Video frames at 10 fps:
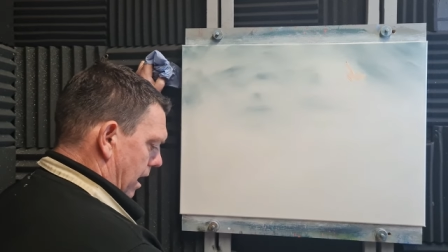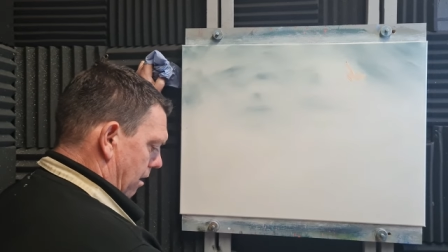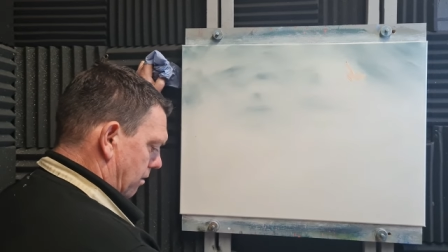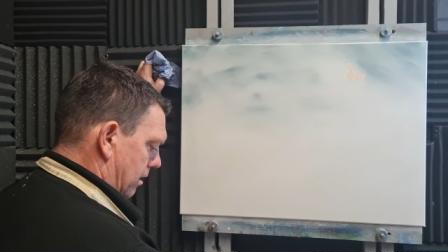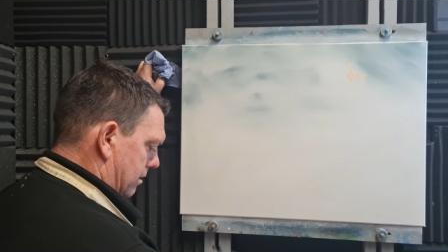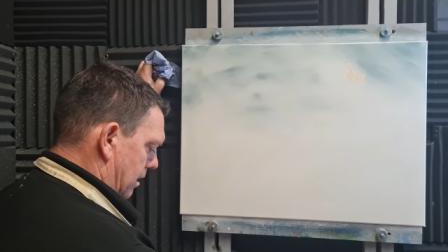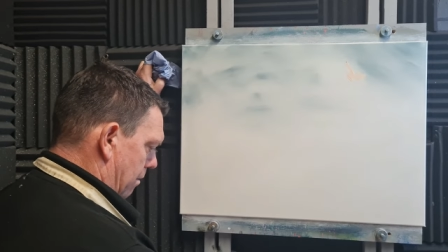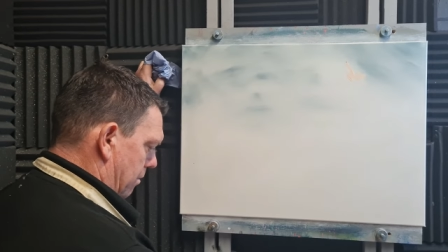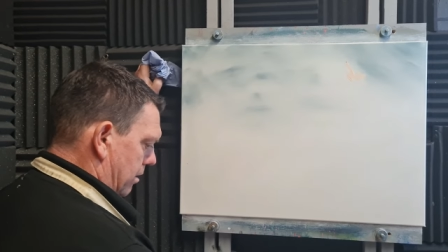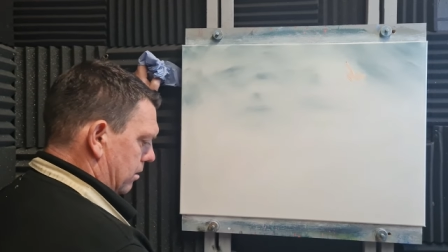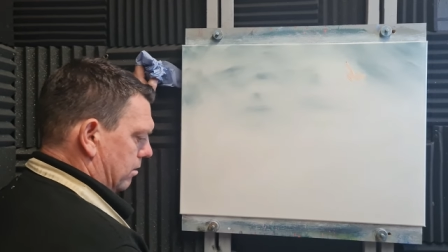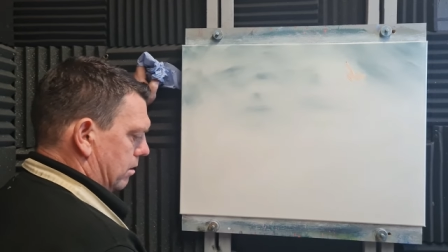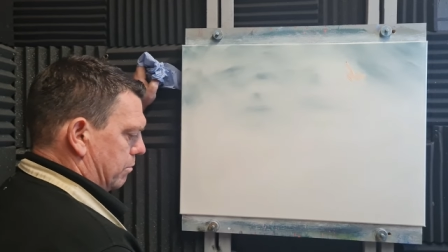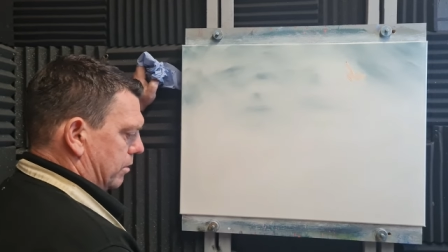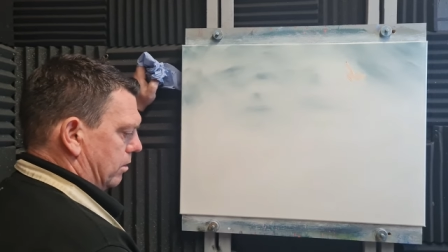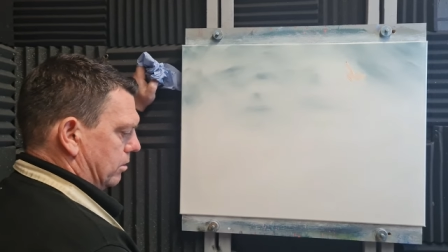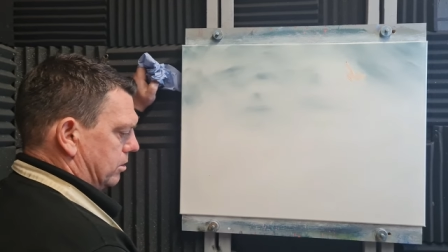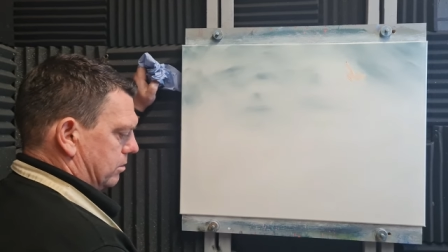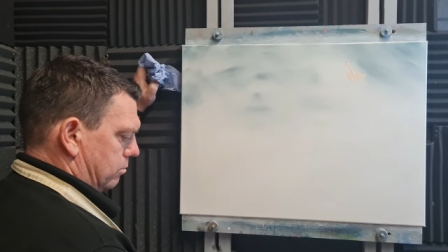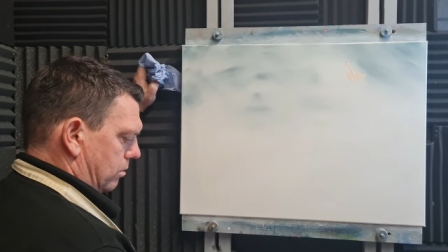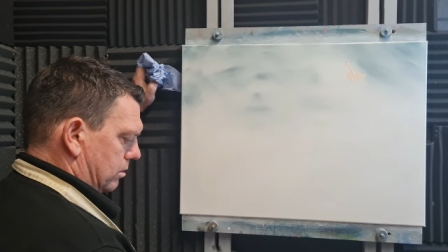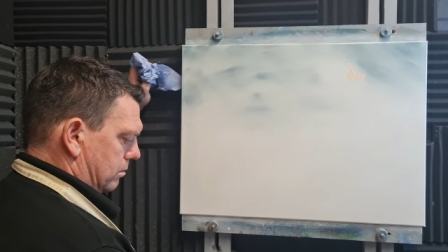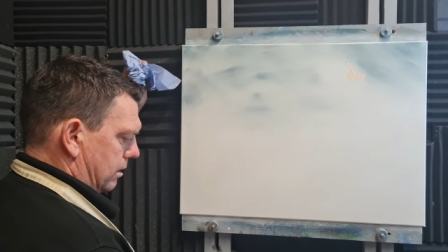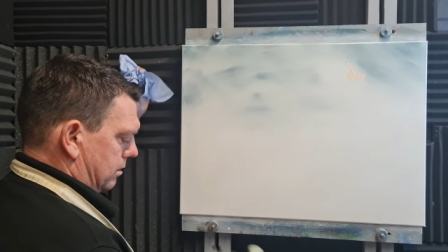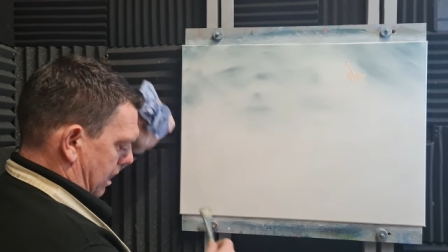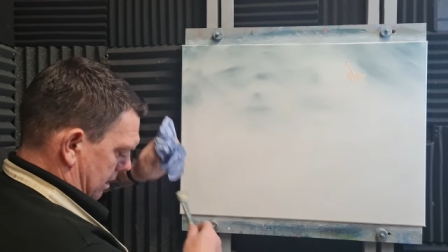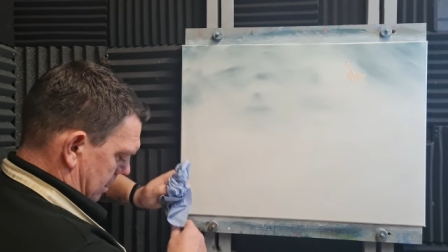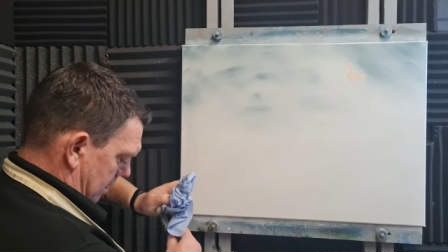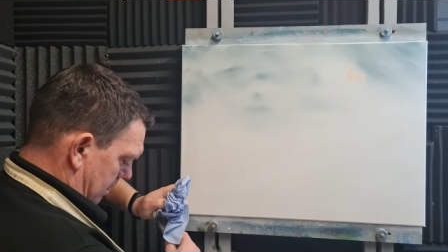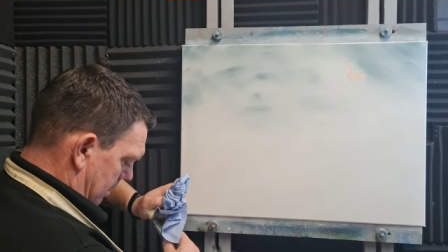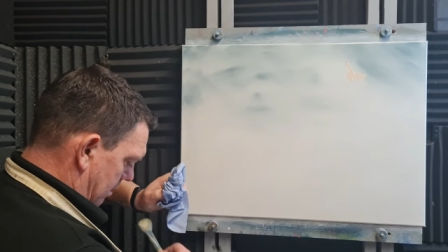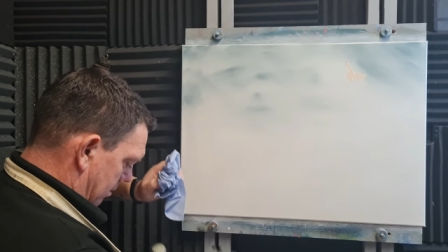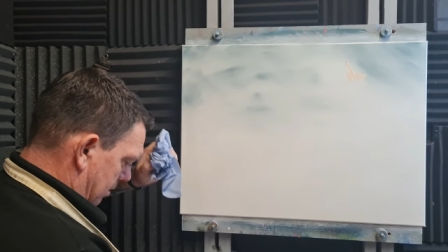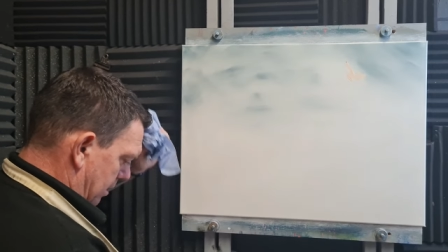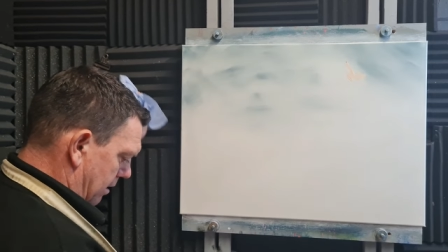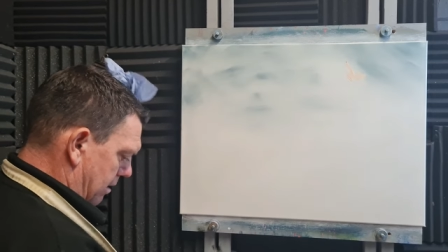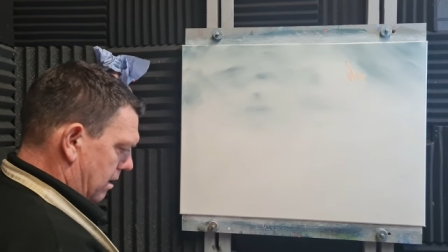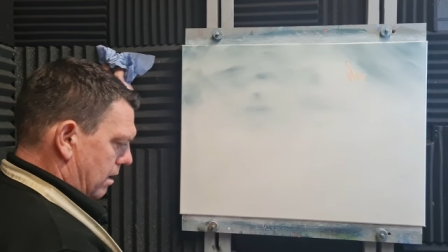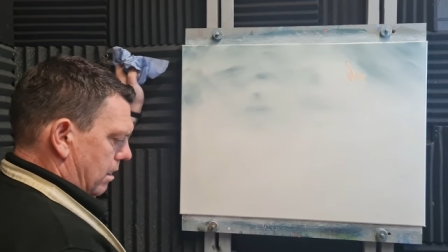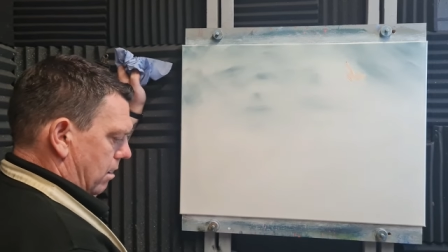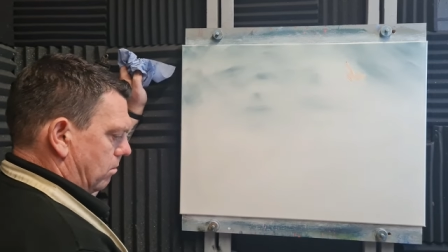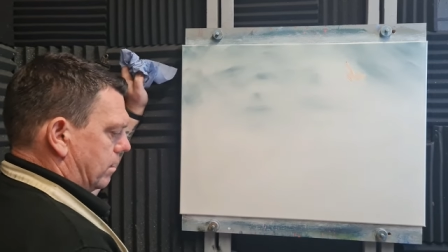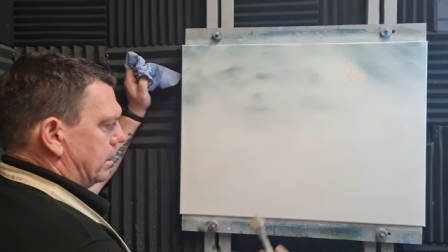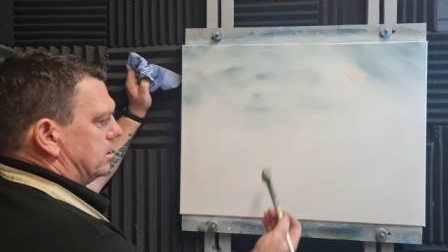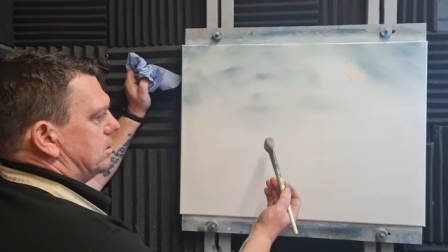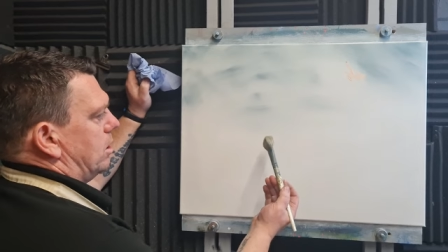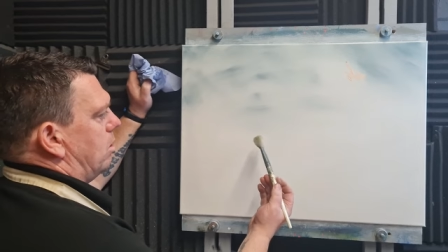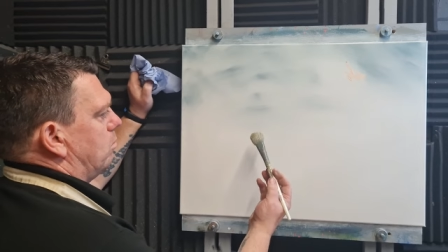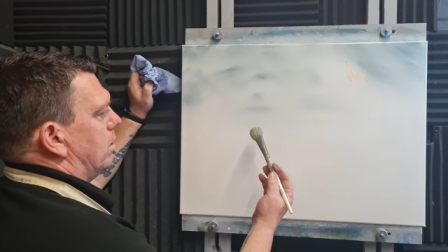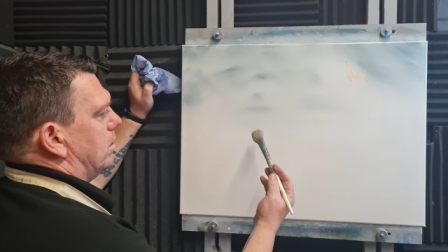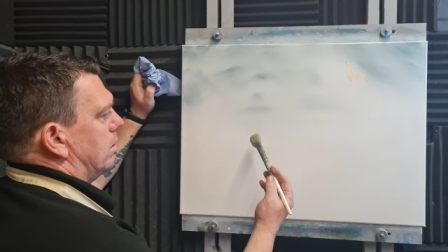I'm going to grab another brush. What's this had in it? Nothing. Okay, so